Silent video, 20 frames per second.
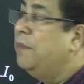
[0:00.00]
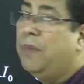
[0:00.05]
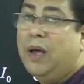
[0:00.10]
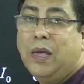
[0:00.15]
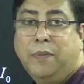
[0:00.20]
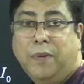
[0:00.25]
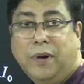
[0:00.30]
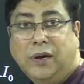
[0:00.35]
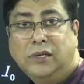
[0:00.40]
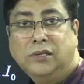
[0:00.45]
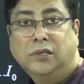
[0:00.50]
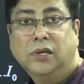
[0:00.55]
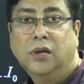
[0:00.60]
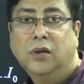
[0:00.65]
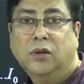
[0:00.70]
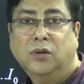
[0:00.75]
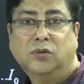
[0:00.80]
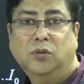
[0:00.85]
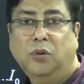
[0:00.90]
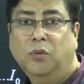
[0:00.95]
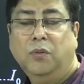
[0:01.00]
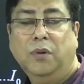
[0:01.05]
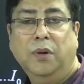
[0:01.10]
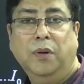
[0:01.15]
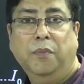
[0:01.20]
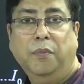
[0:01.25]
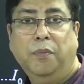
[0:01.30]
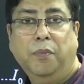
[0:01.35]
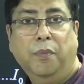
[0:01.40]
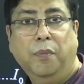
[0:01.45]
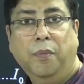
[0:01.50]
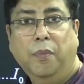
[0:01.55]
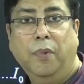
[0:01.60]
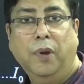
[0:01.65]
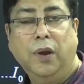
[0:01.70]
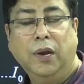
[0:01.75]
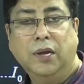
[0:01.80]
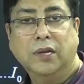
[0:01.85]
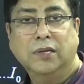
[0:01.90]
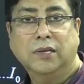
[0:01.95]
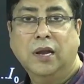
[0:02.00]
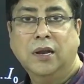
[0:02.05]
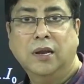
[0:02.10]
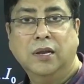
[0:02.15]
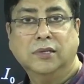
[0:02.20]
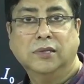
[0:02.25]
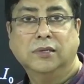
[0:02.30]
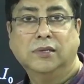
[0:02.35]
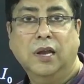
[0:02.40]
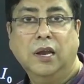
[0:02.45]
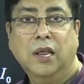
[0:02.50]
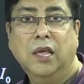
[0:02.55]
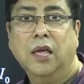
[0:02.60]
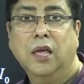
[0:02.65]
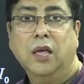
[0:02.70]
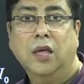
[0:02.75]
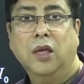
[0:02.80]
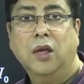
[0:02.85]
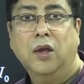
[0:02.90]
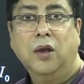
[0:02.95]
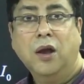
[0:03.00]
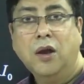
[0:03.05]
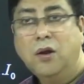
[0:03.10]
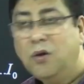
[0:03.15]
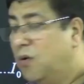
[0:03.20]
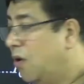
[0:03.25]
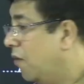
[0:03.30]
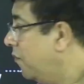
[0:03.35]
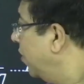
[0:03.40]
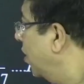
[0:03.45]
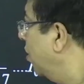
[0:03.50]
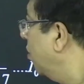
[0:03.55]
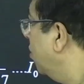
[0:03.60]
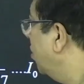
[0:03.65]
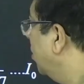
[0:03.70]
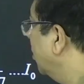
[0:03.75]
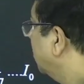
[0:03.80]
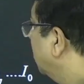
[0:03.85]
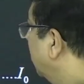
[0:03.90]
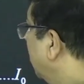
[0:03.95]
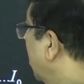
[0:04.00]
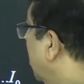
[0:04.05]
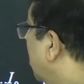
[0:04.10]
by parts, so it is unnecessary, you can do of your own also.